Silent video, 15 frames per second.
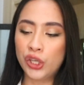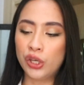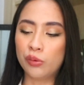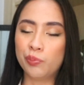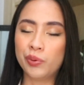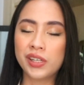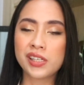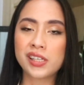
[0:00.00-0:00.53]

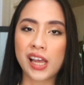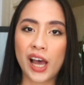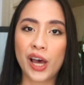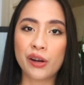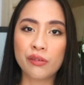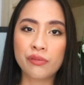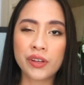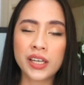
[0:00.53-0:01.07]
your bills
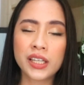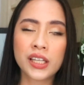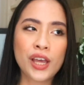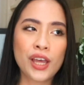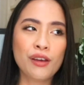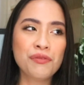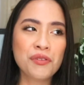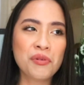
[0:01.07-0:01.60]
out of it.
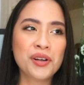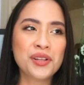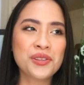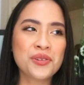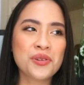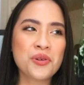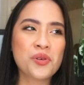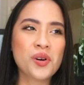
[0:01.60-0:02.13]
If you want
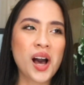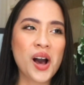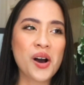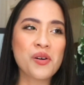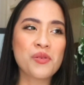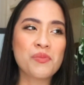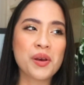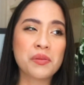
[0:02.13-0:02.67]
to know
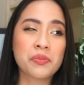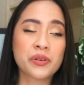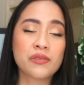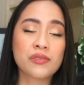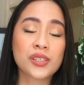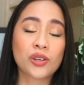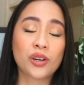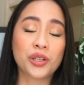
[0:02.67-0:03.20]
how my
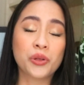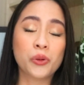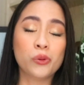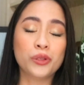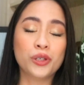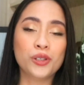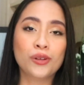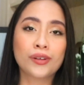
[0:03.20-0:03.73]
previous card
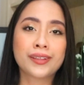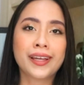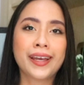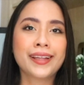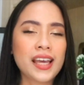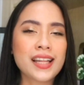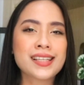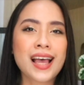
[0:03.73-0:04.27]
holder looked
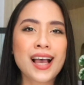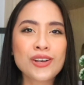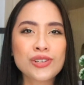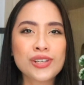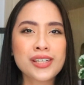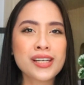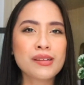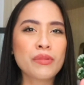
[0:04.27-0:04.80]
like, it's
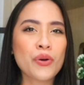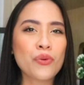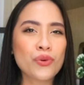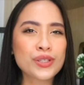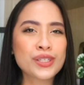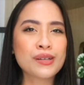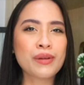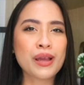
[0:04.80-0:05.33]
actually in my
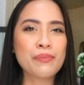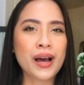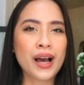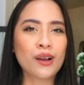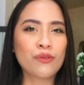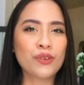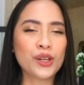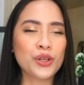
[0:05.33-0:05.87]
what's in my
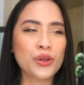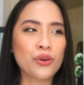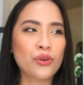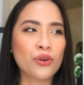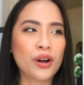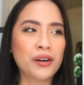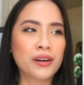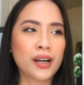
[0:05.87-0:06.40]
bag
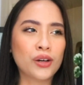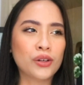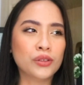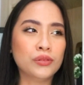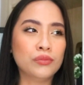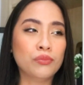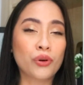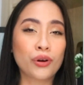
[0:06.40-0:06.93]
video
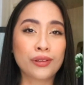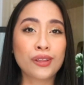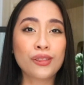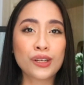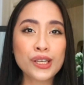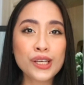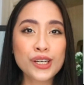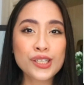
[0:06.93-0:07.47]
around more than
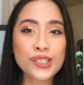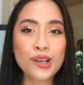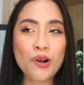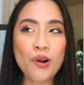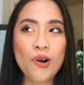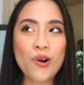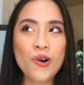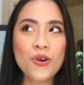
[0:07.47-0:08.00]
3 years
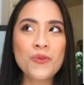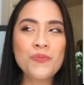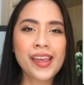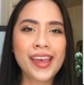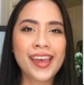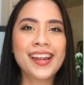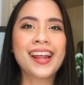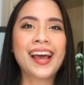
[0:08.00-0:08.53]
ago,
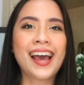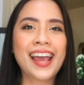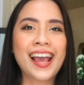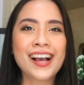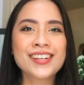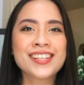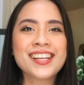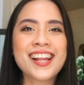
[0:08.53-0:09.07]
and I
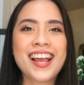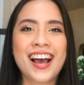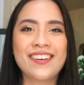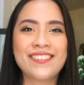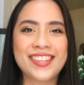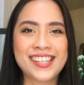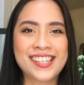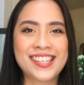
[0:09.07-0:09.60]
actually
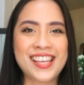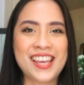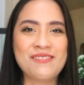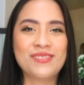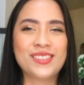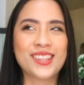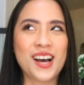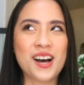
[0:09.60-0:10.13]
have the
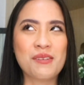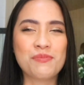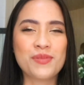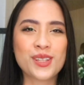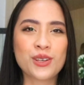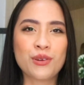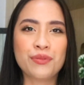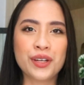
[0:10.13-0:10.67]
same top.
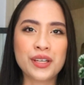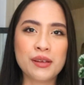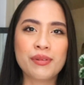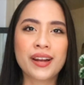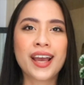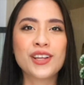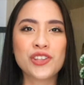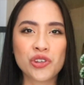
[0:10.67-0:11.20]
It's so funny,
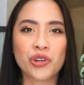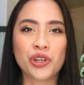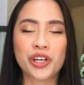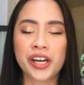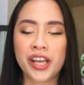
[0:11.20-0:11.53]
but I had shorter